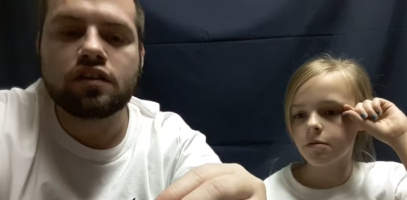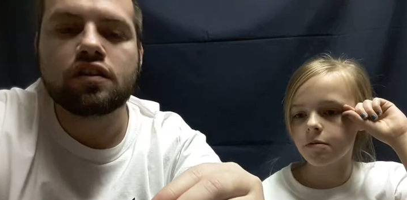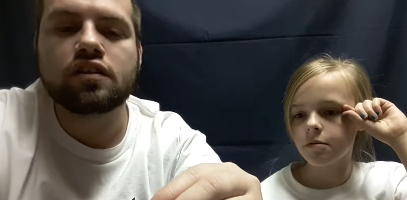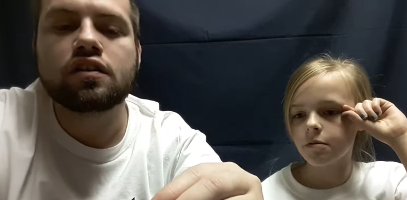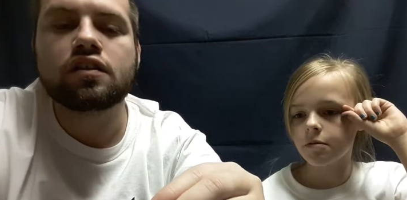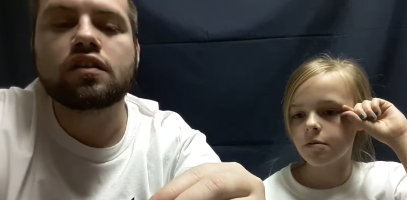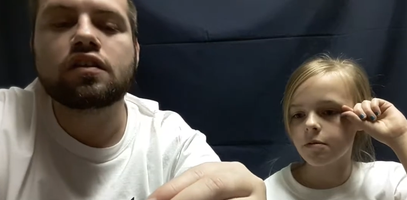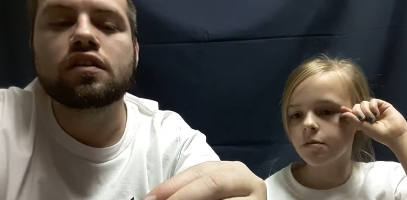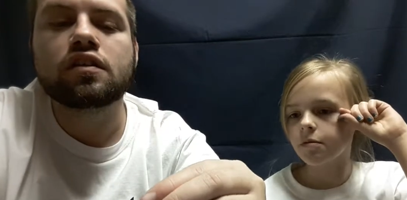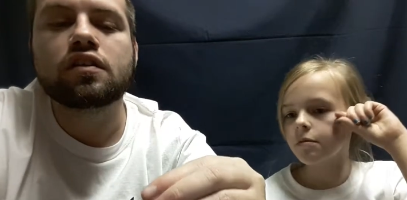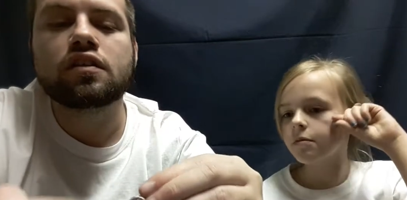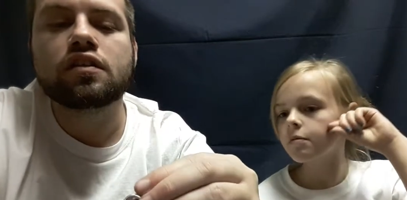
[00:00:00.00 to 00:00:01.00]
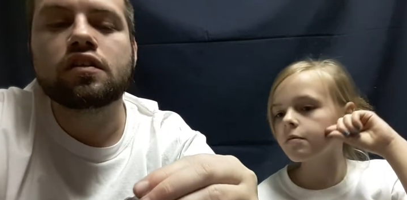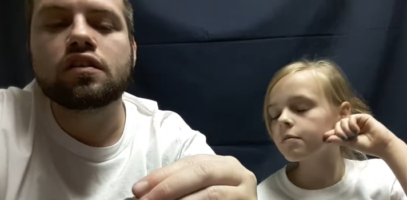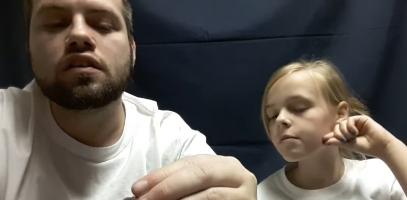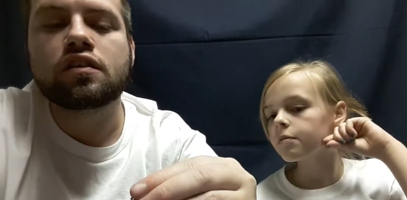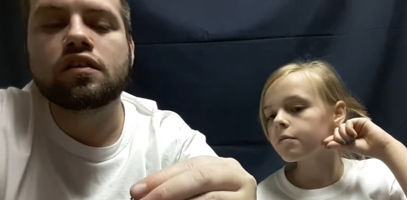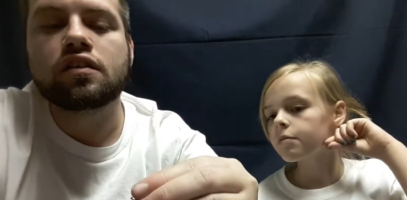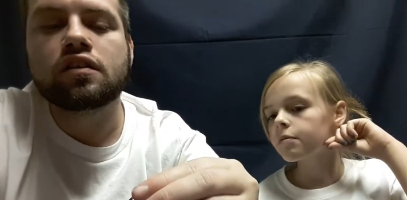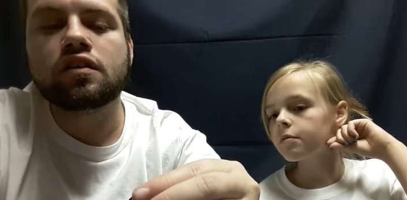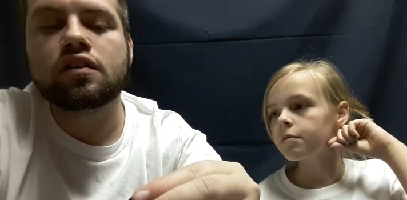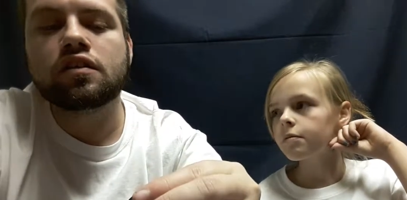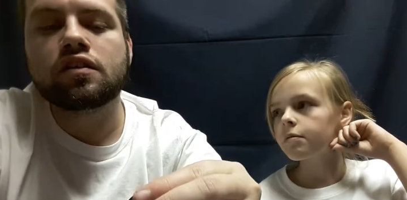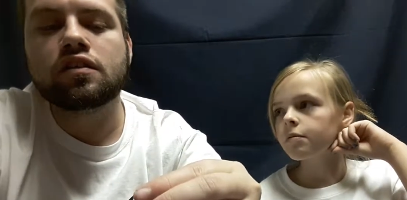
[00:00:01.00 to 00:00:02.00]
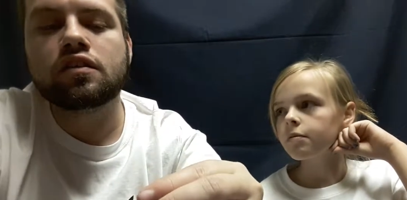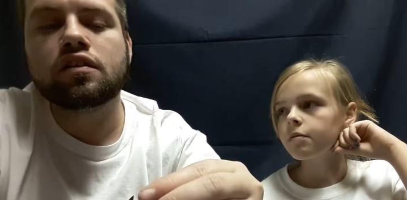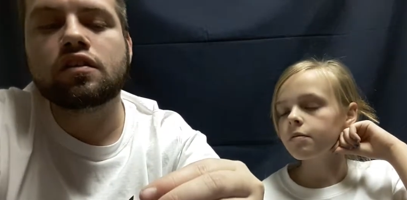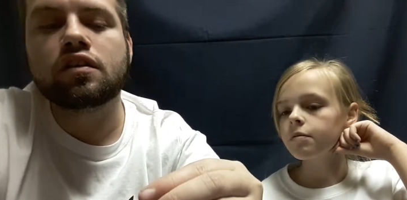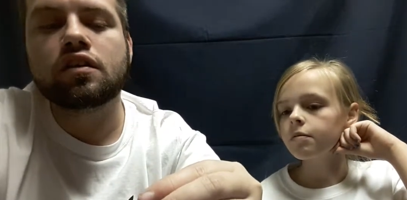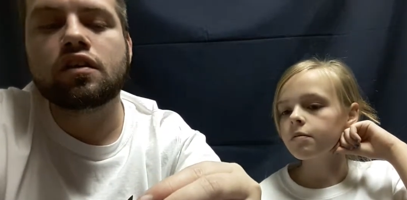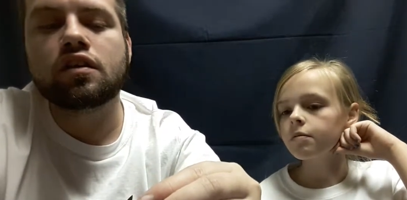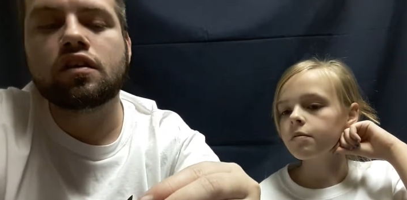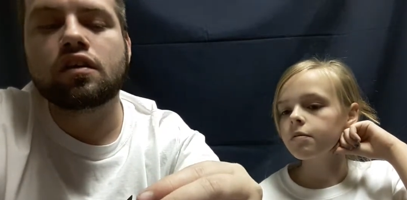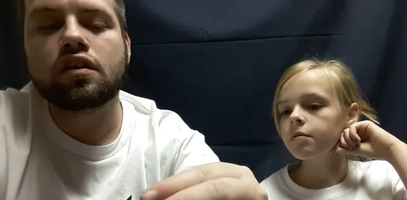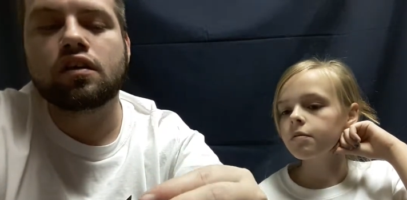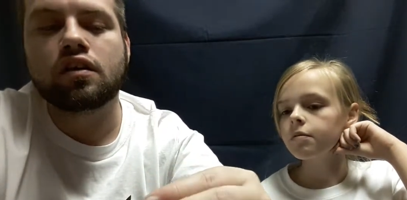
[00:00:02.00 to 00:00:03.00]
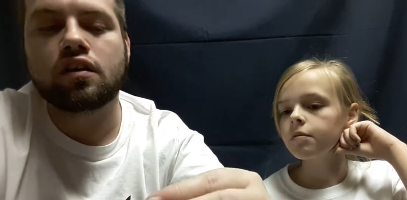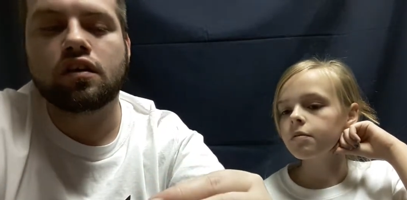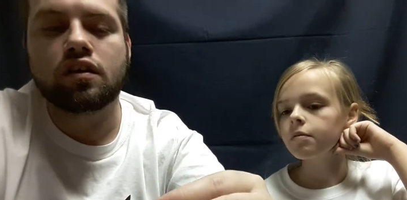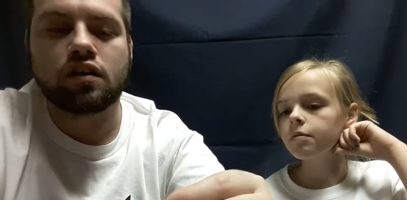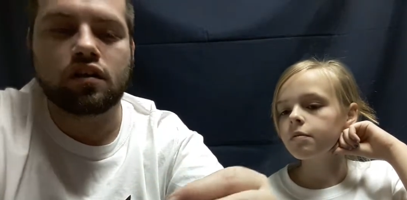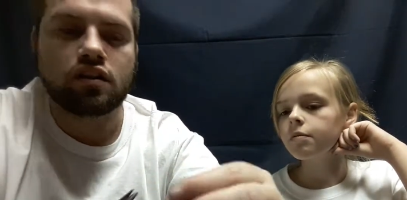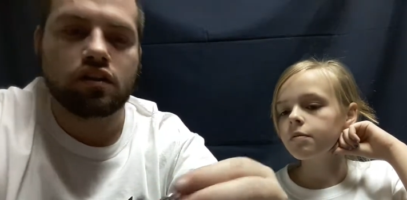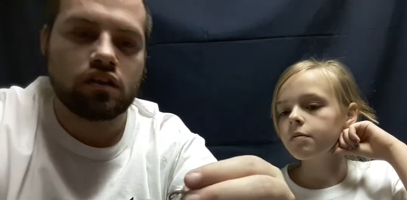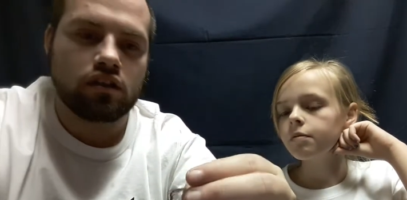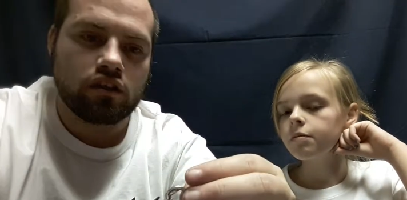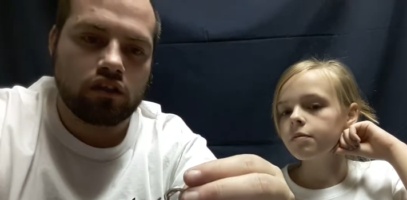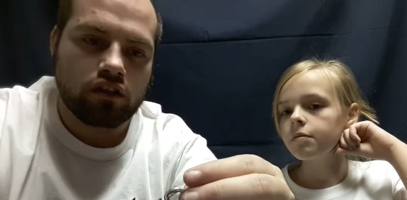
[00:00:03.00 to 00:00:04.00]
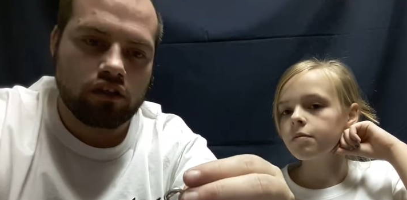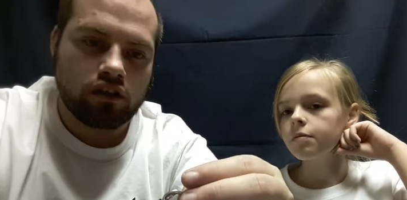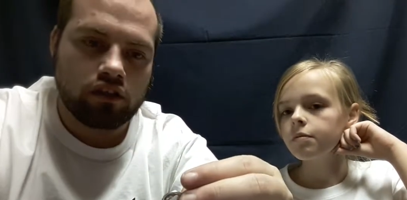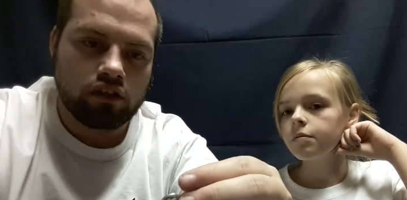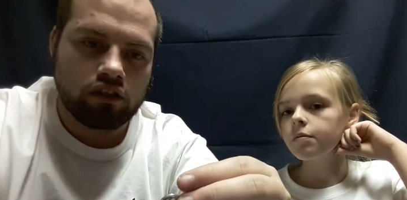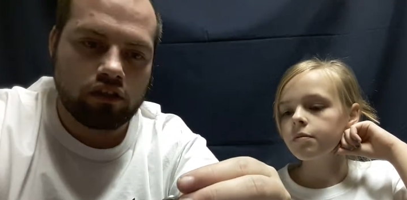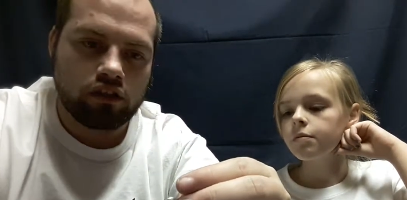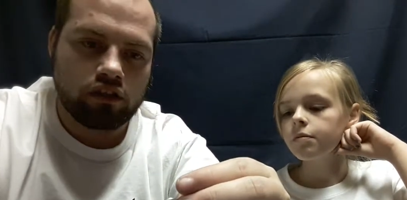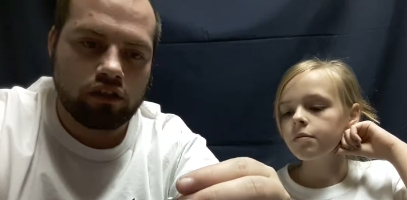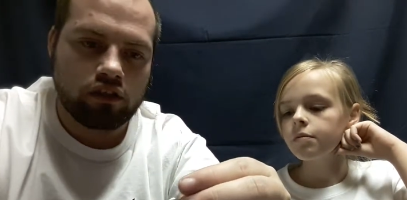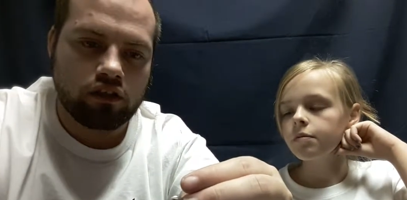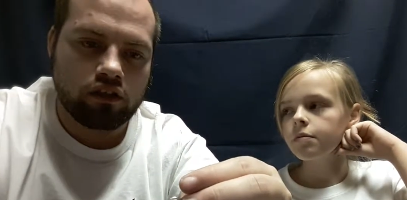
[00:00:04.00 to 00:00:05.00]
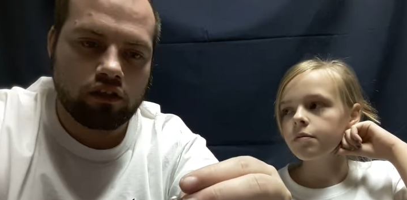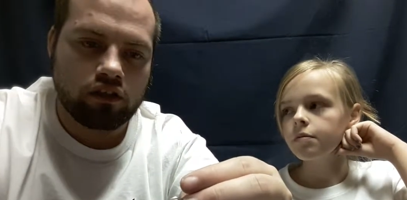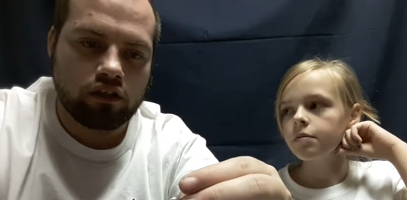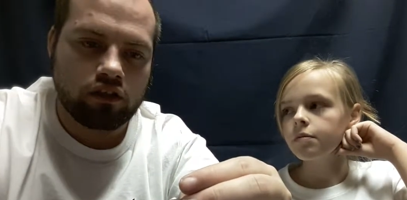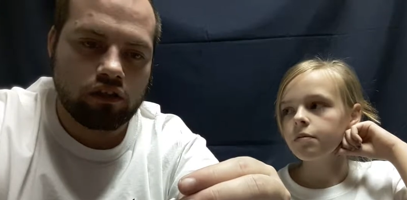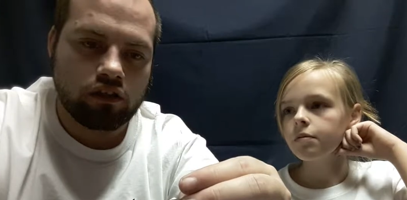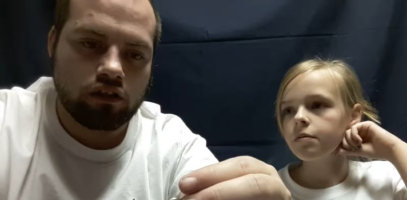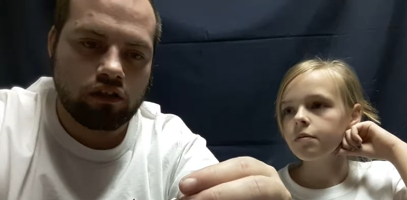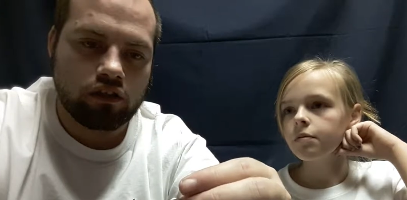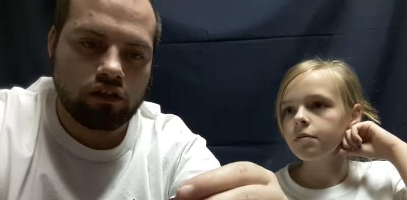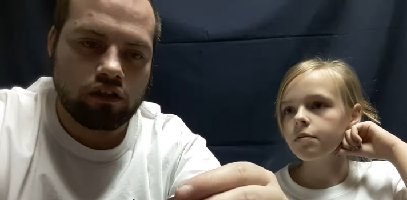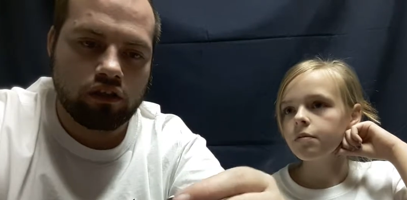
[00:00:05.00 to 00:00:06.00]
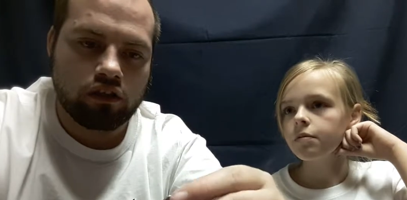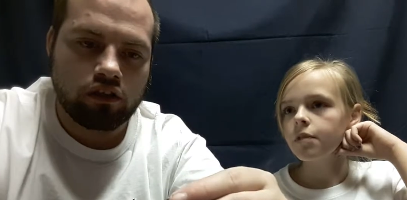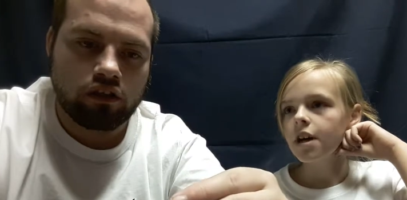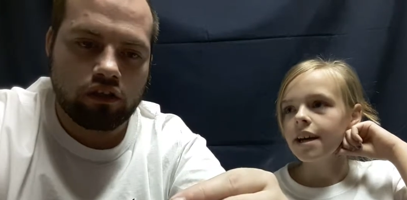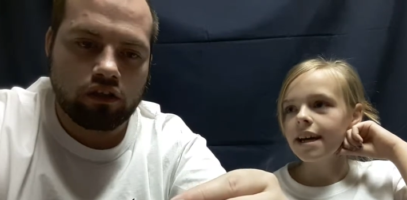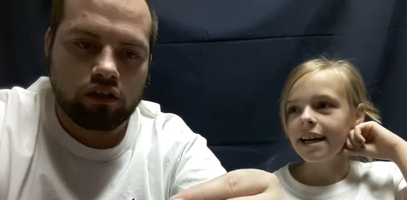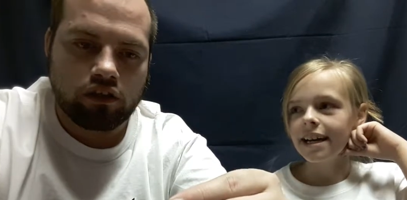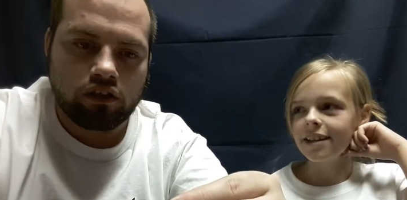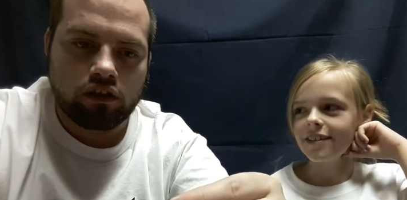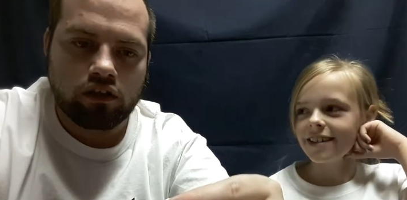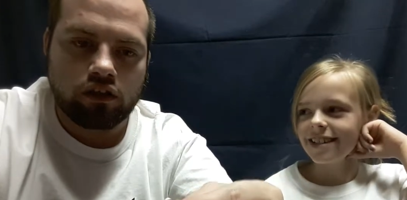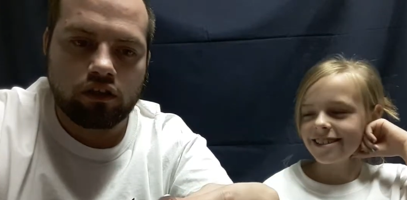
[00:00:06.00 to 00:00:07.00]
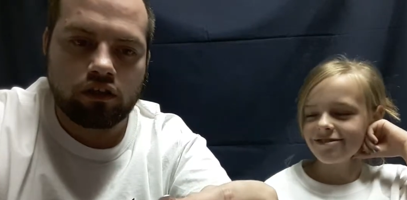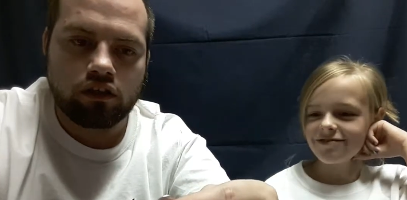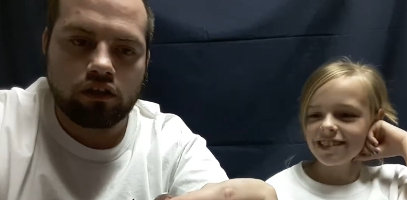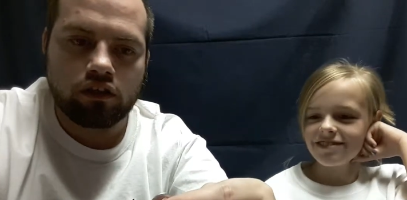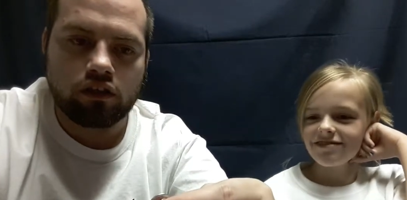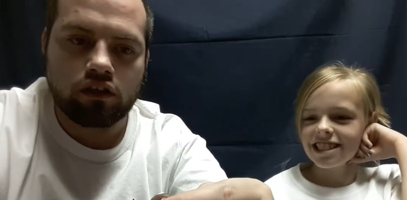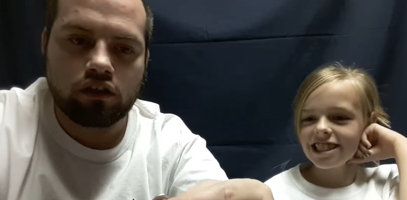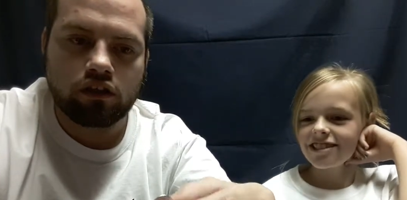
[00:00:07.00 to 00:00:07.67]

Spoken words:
Nobody speaks.